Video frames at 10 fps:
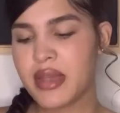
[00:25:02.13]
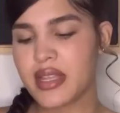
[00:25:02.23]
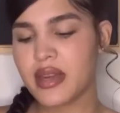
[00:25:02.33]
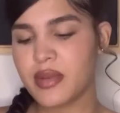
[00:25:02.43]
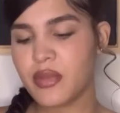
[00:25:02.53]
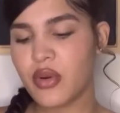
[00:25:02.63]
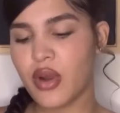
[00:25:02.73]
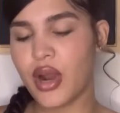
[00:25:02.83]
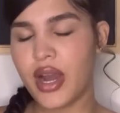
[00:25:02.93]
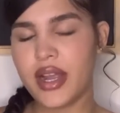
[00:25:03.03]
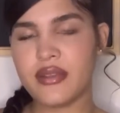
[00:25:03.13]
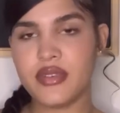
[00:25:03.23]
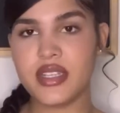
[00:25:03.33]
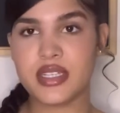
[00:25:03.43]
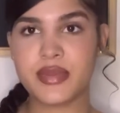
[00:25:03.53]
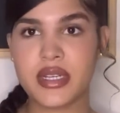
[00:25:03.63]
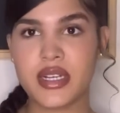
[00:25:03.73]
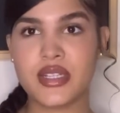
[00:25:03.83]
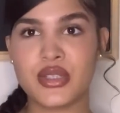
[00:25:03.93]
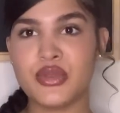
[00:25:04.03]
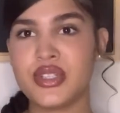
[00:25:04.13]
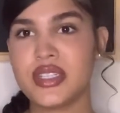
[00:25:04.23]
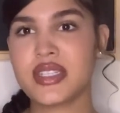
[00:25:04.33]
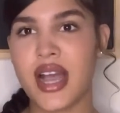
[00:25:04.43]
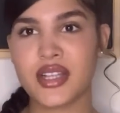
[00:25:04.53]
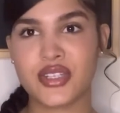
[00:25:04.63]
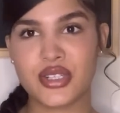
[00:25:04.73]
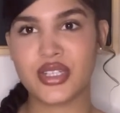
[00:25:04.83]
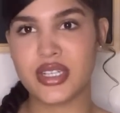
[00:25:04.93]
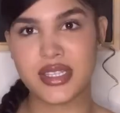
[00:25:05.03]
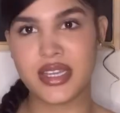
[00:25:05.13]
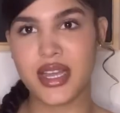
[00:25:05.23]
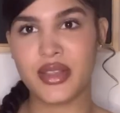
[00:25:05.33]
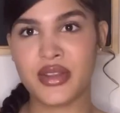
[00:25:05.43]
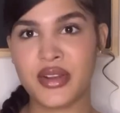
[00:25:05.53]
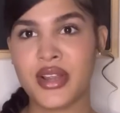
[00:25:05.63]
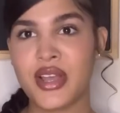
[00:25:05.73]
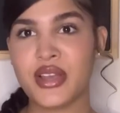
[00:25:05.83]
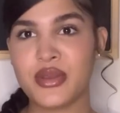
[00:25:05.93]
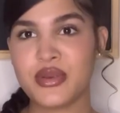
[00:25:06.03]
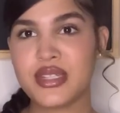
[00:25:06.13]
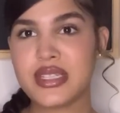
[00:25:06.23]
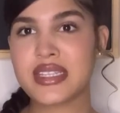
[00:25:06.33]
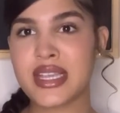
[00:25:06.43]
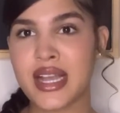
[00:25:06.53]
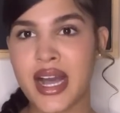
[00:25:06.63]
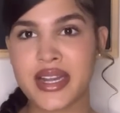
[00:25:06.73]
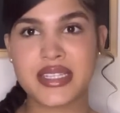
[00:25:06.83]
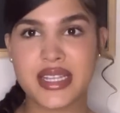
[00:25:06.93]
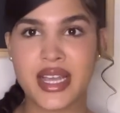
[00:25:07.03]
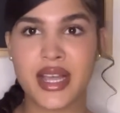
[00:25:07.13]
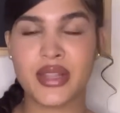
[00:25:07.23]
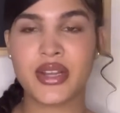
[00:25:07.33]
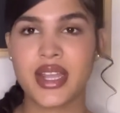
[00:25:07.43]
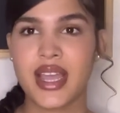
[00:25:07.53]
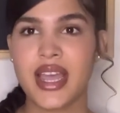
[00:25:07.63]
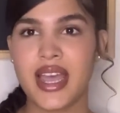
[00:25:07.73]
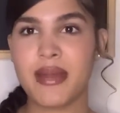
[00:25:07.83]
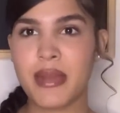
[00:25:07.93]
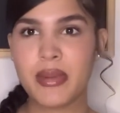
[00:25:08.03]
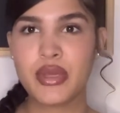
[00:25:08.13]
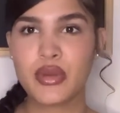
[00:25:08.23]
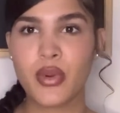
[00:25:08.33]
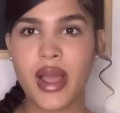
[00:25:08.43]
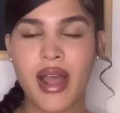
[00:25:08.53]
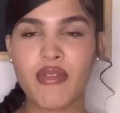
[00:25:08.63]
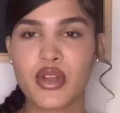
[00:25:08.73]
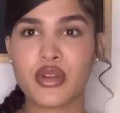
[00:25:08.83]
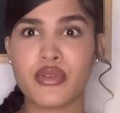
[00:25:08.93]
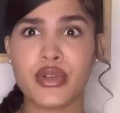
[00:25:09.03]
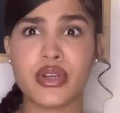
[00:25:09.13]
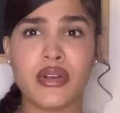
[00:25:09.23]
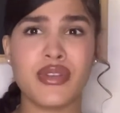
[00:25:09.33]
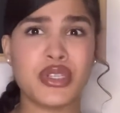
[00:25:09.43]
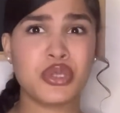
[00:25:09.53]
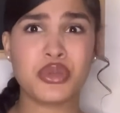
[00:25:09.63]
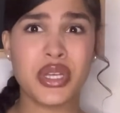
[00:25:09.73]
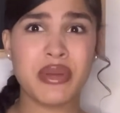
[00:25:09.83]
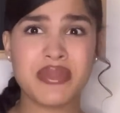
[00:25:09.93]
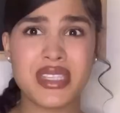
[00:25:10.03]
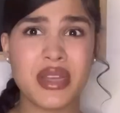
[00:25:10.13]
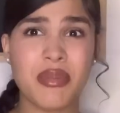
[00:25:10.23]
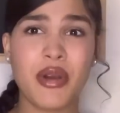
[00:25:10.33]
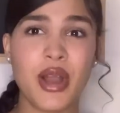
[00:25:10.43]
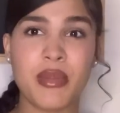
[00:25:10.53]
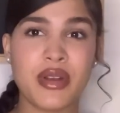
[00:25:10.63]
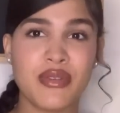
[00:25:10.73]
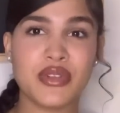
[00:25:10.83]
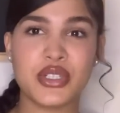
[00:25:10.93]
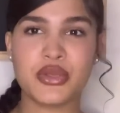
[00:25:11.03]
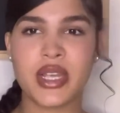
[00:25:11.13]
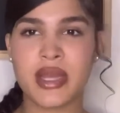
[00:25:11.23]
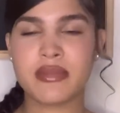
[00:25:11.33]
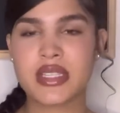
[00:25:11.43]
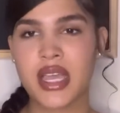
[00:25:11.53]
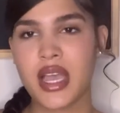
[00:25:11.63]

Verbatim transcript: a lot of people are envious because you just got your shit together. You just got it together. And maybe you don't have the career of your dreams, the apartment of your dreams,